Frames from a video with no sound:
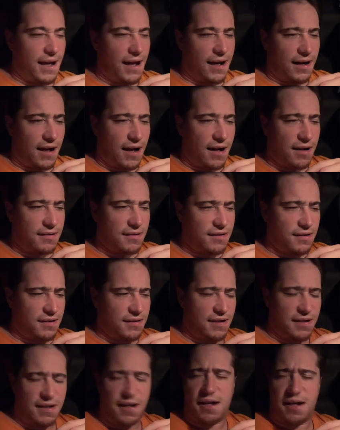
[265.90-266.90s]
Guys,
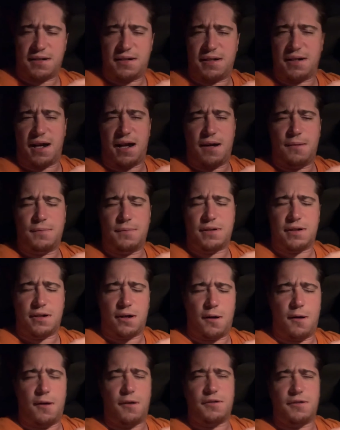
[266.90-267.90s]
tonight was an
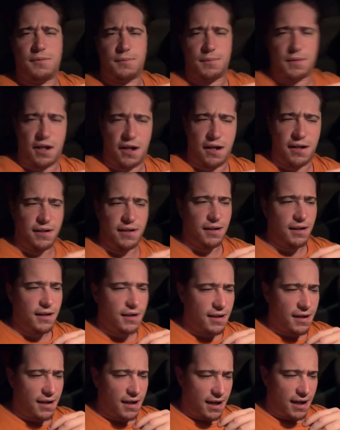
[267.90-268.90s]
awesome night.
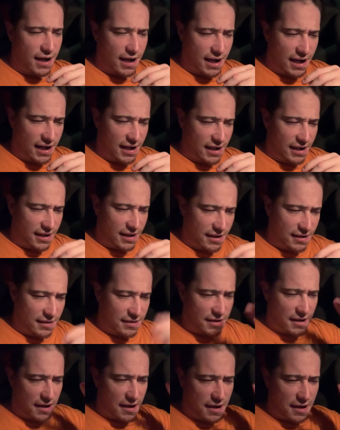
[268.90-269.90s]
And
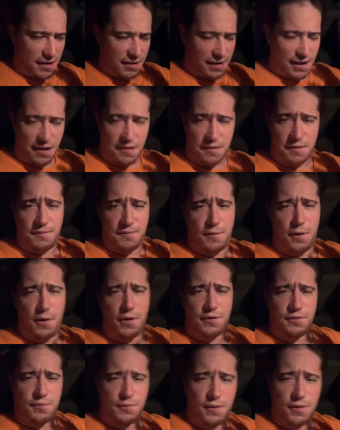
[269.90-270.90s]
the
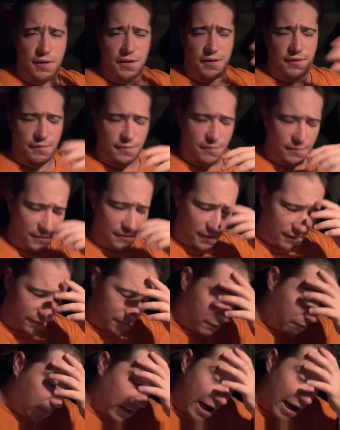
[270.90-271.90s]
Vols won.
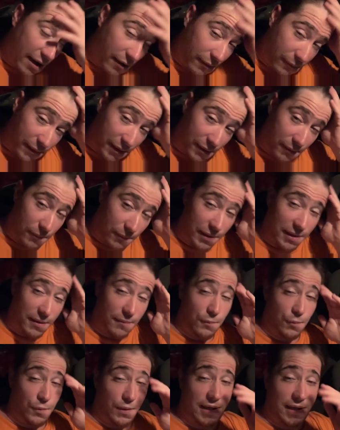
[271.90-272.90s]
Wow, we
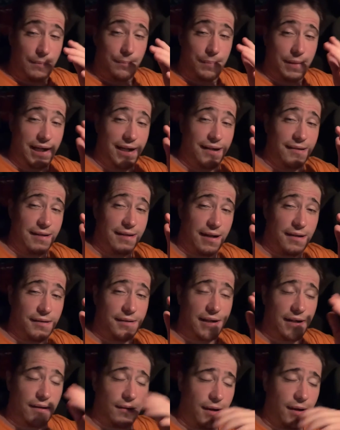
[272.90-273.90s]
beat South
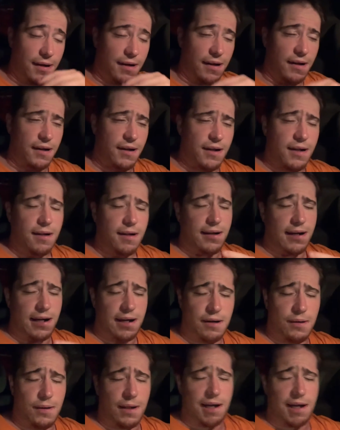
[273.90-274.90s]
Carolina.
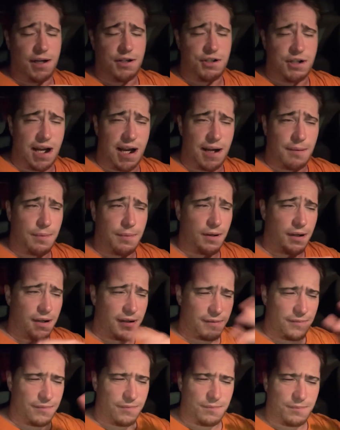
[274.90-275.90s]
Carolina jackpot.
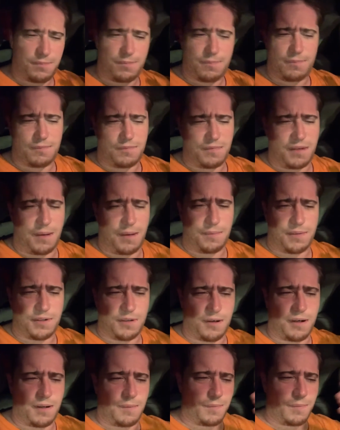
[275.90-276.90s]
I'm
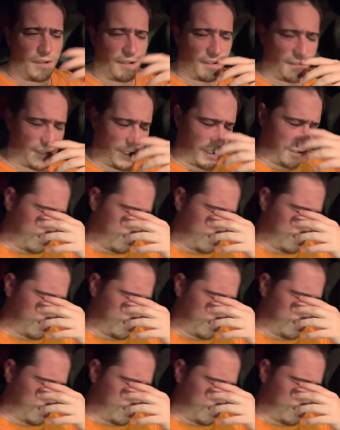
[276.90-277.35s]
sorry, bud. You